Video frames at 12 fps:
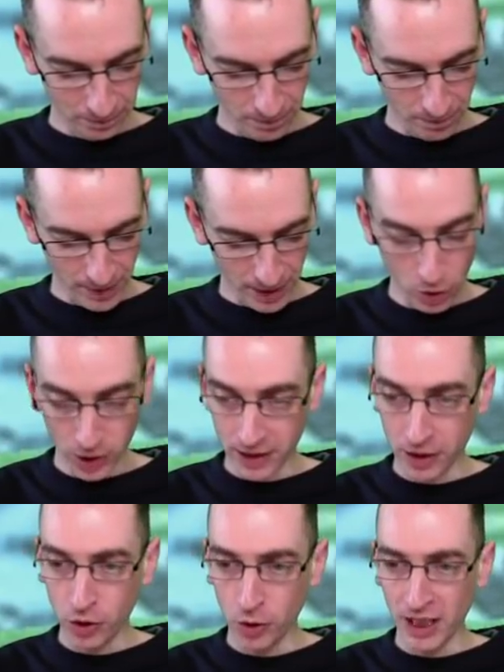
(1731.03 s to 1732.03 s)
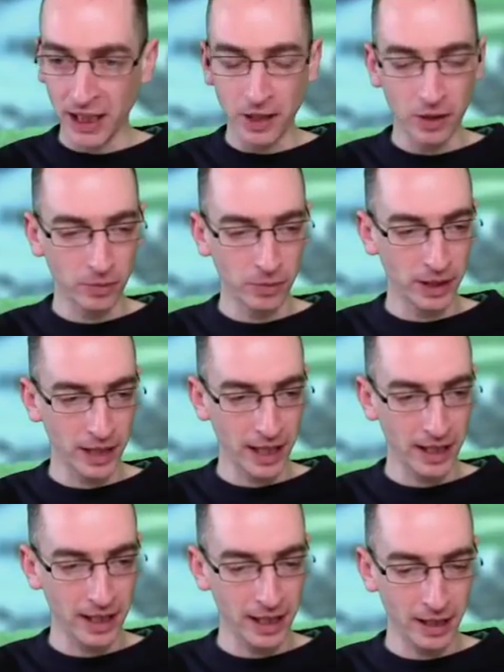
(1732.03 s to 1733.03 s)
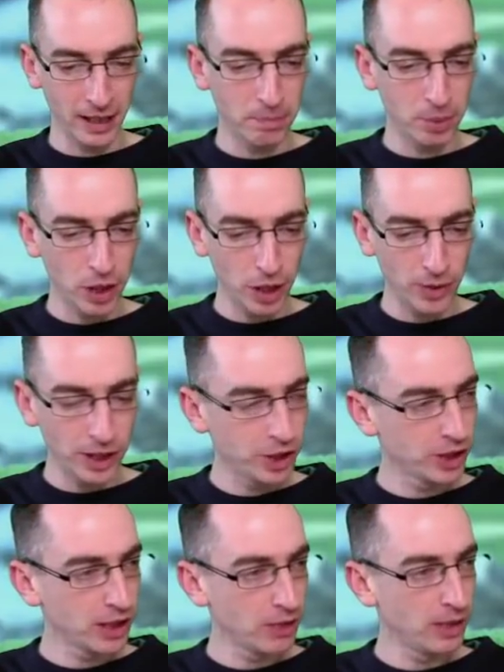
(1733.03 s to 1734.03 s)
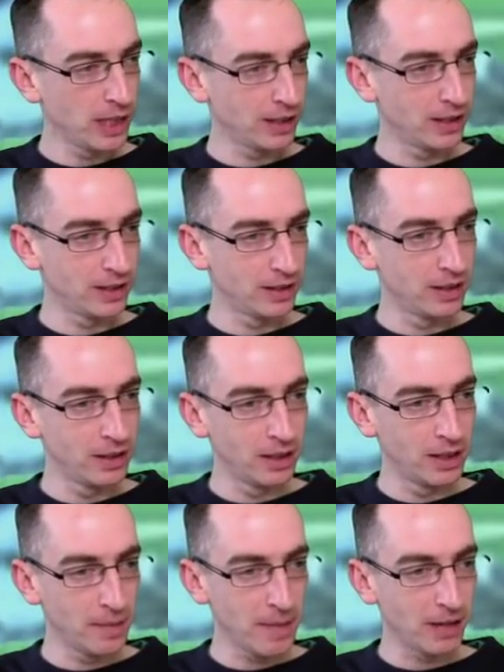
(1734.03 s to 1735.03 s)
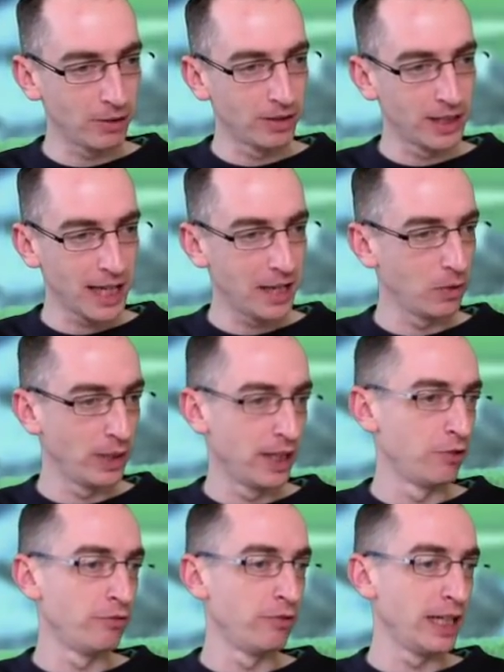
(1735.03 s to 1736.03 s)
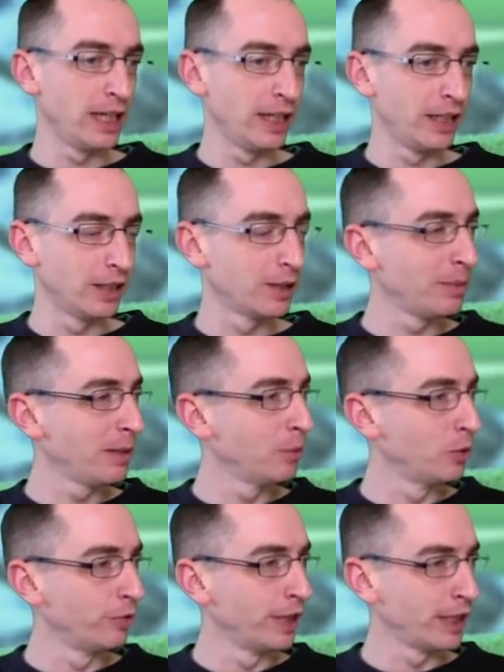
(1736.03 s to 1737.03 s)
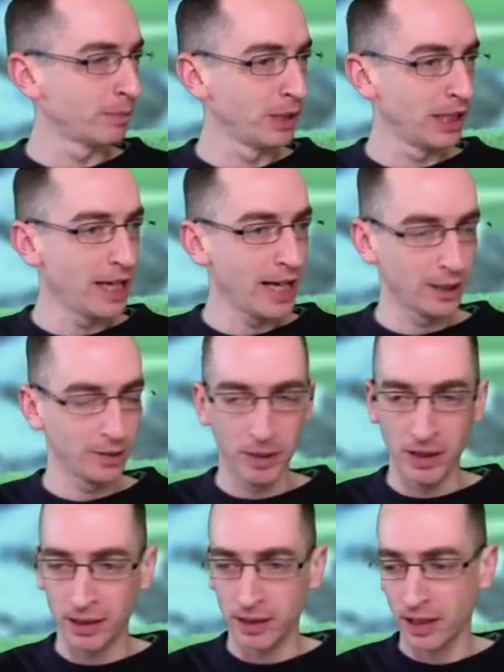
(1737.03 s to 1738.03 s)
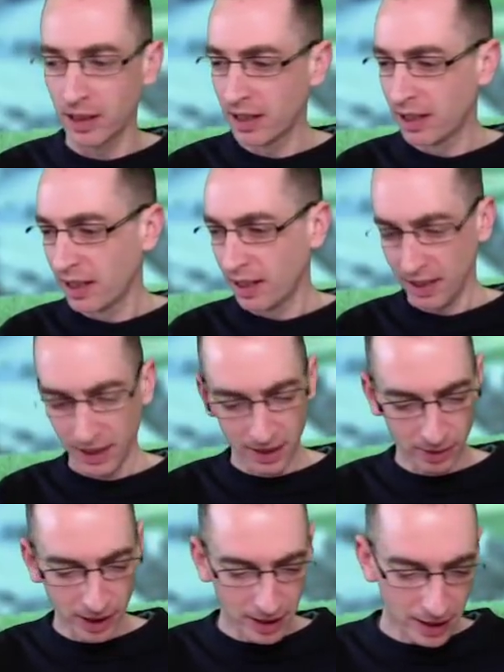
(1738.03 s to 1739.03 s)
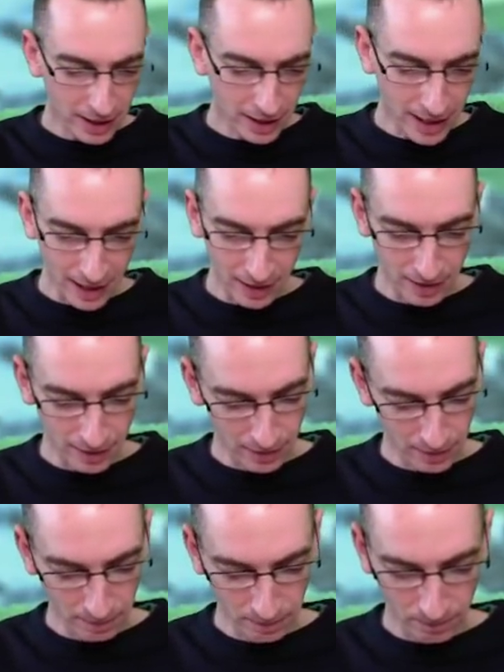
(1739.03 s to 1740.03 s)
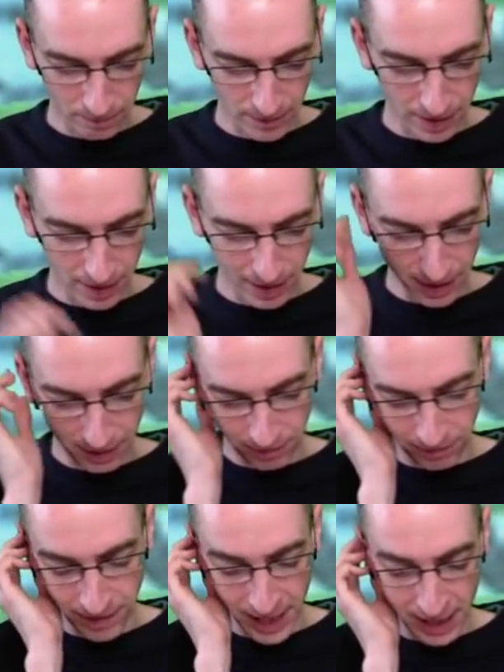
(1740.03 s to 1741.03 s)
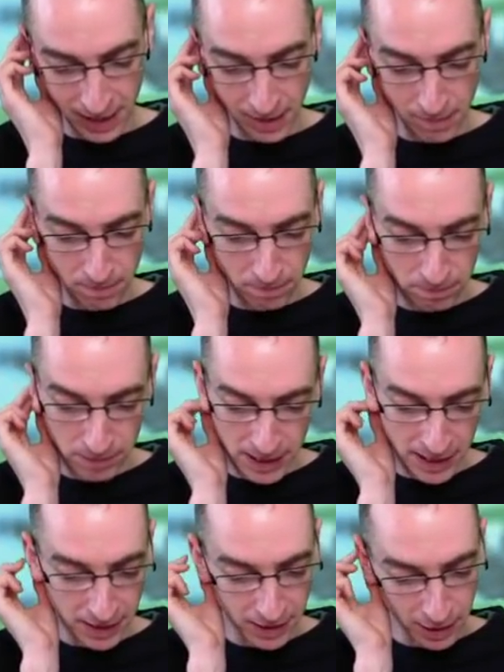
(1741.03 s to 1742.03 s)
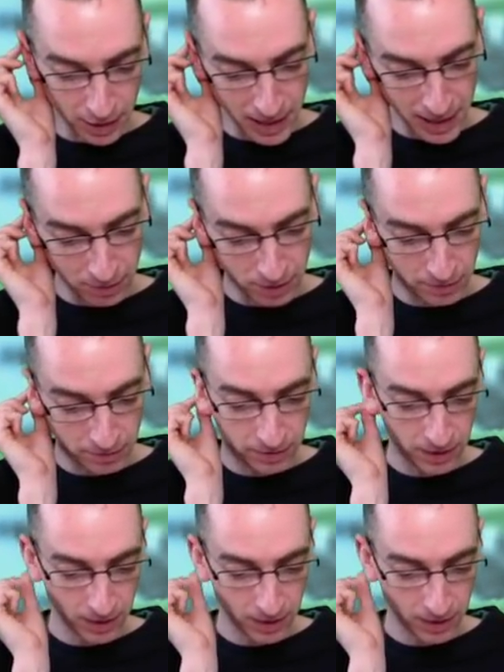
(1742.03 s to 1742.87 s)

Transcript: It's a good eagle with it. In pro, you just don't get the amount of tailwind really, and there's a bit more risk. But in expert, you know, you're going to get a fairly decent amount of